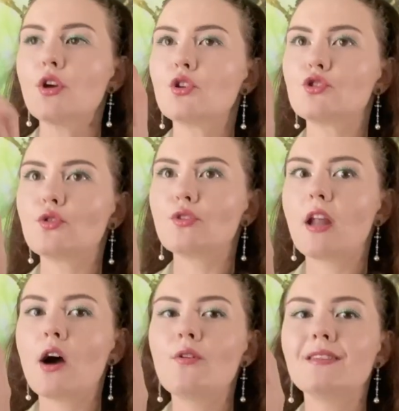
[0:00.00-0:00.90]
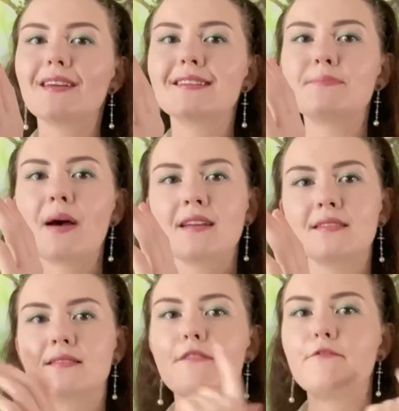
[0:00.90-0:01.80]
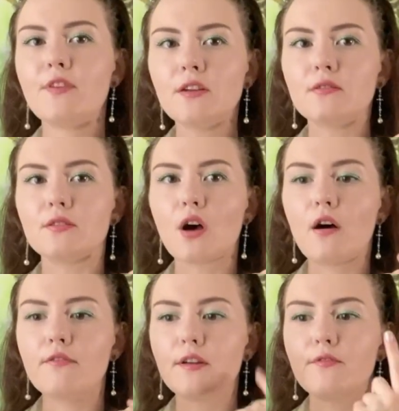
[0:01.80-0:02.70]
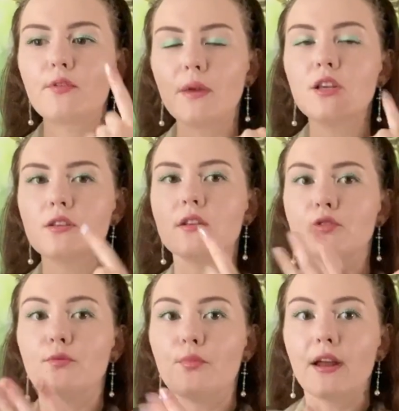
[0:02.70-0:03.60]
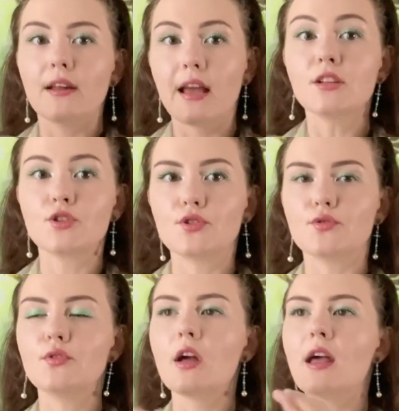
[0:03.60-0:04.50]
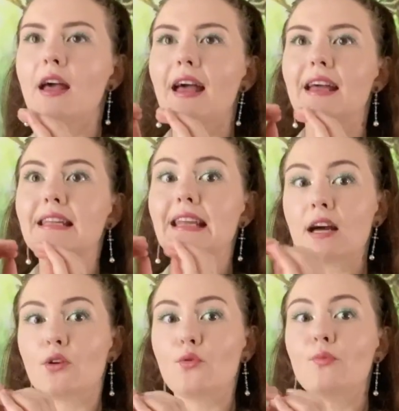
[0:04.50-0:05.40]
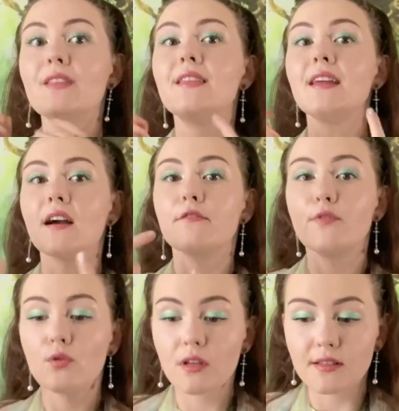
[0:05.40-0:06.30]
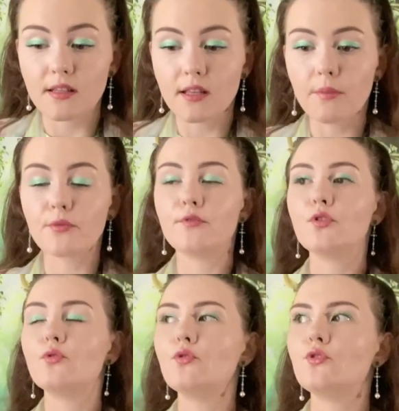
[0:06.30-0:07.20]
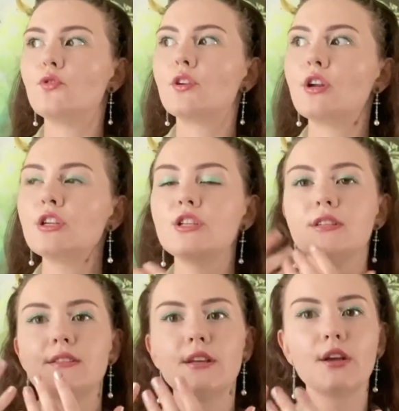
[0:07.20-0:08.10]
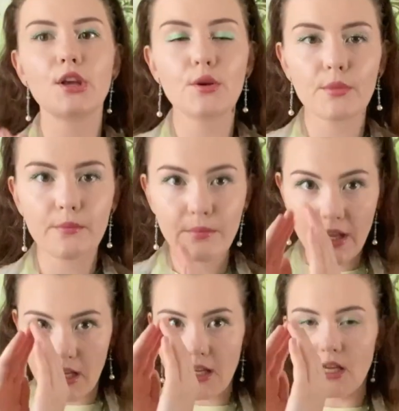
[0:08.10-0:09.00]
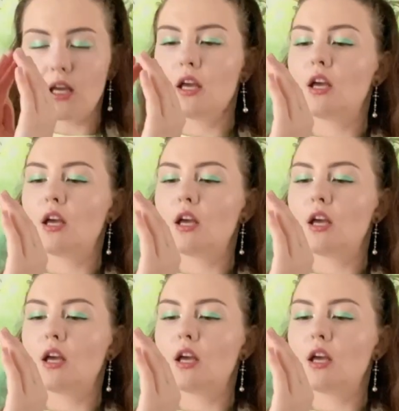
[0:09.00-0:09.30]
So now it expands the field of information that your brain gets to. And now with the unfocused type of view, you are not just seeing a human being,